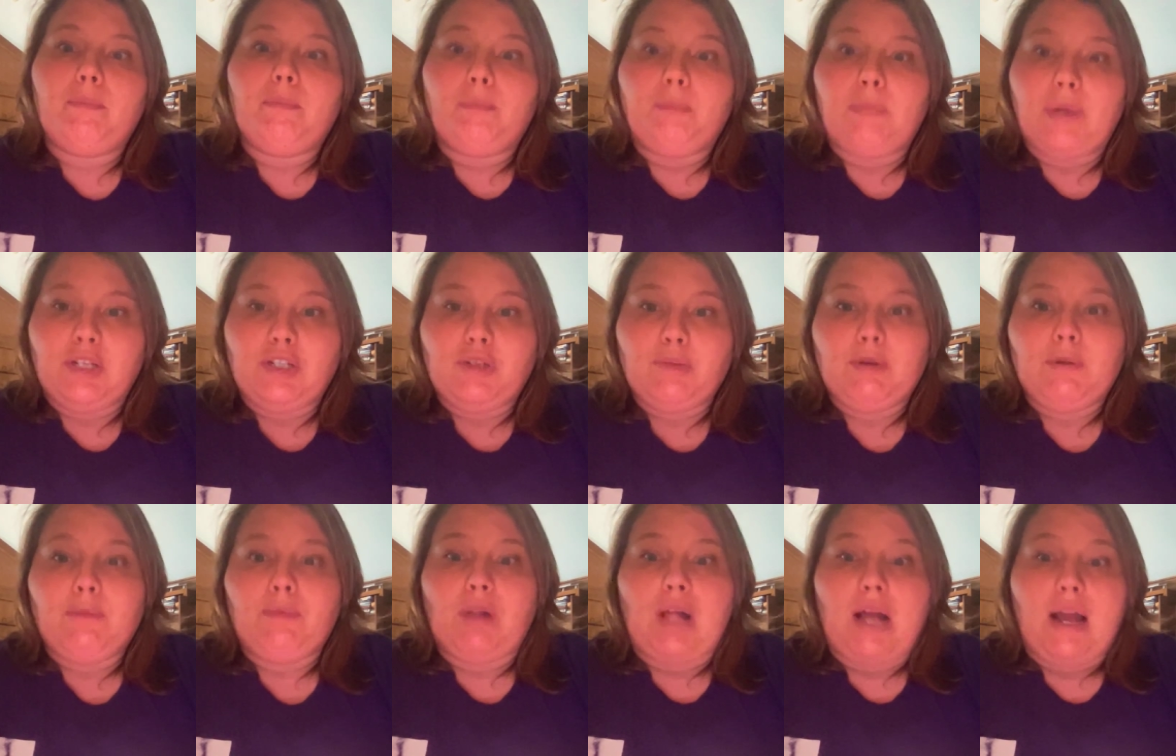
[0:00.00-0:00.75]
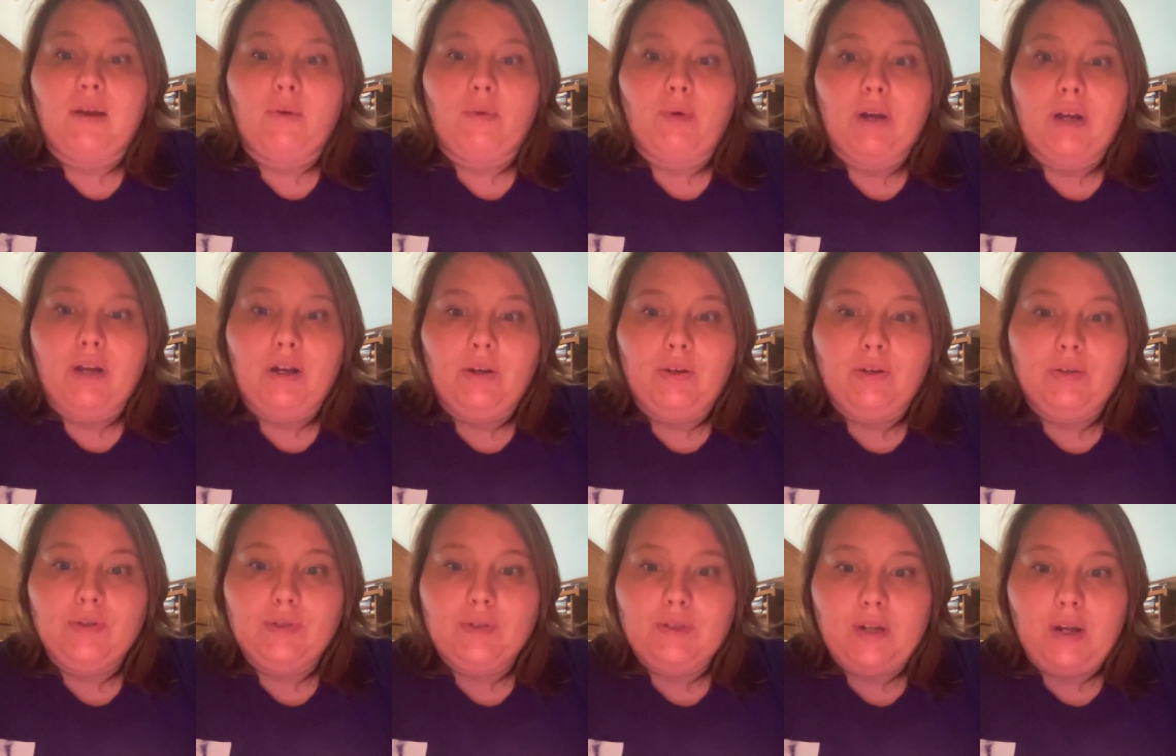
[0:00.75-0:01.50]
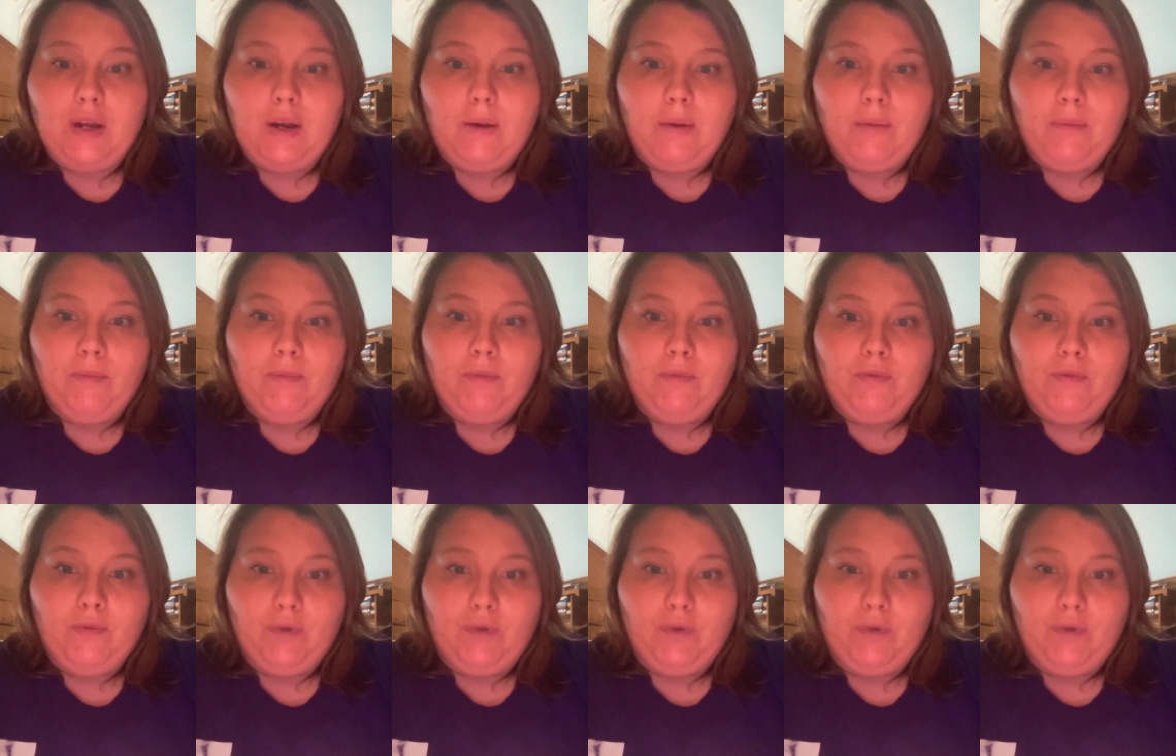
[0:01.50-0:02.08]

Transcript: benjamin blackwell's um,